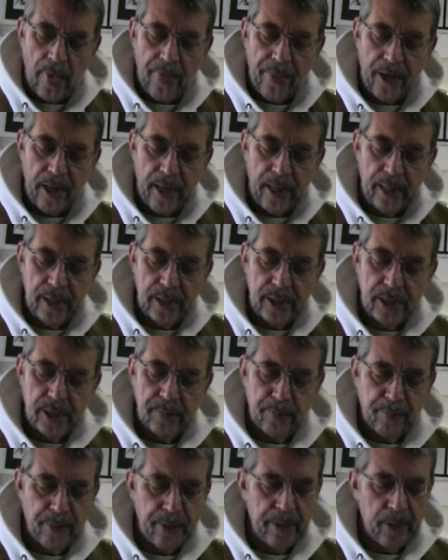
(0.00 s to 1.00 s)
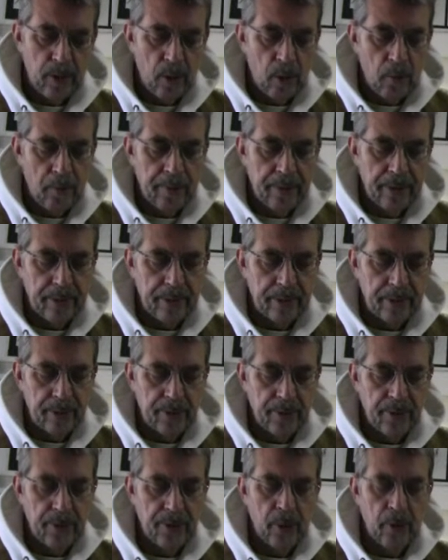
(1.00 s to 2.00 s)
Thighs spread
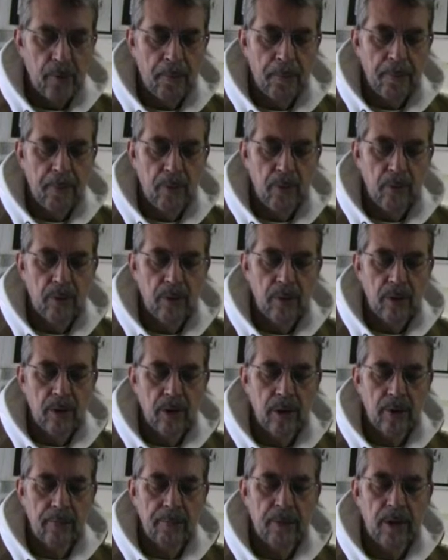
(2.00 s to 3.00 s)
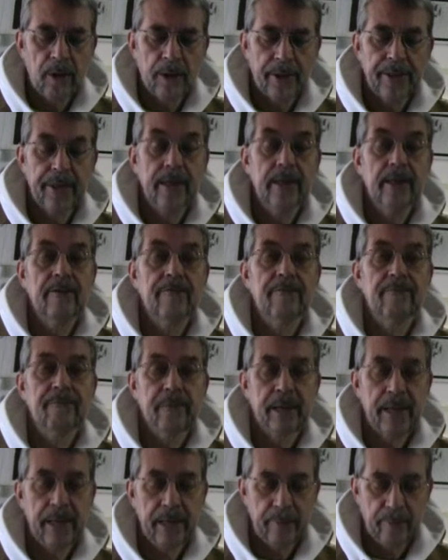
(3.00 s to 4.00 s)
open, though poor her body, if
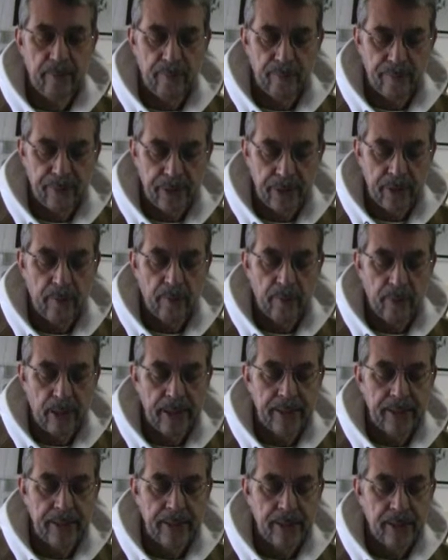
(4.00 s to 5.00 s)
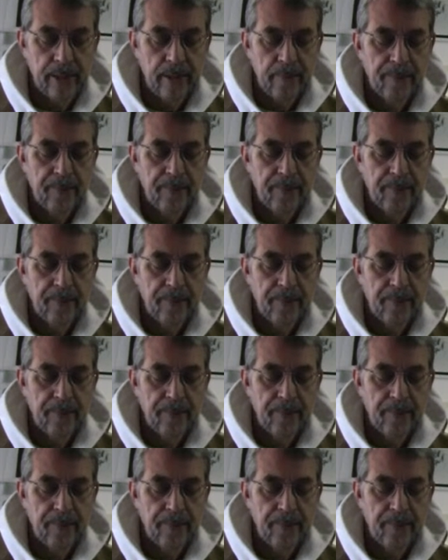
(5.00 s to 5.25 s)
made right,